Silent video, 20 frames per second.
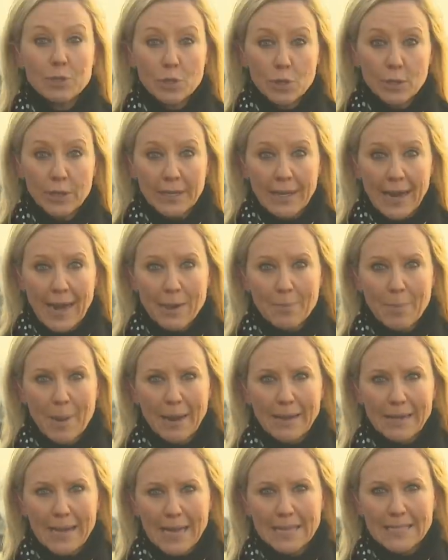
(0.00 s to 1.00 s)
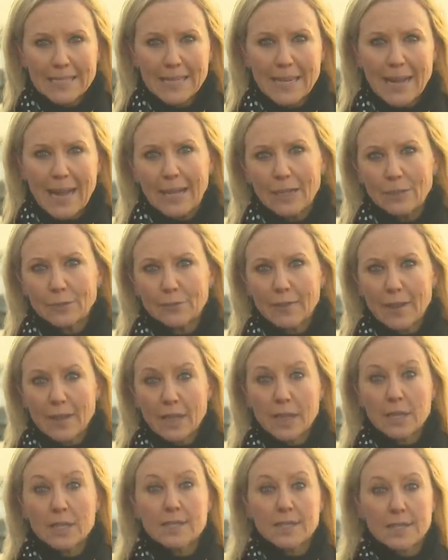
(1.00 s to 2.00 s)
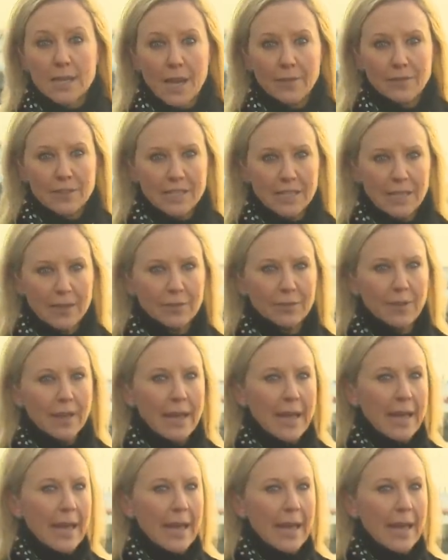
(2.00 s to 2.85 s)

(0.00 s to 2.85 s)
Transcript: joined now by Natalie Elphicke, the Conservative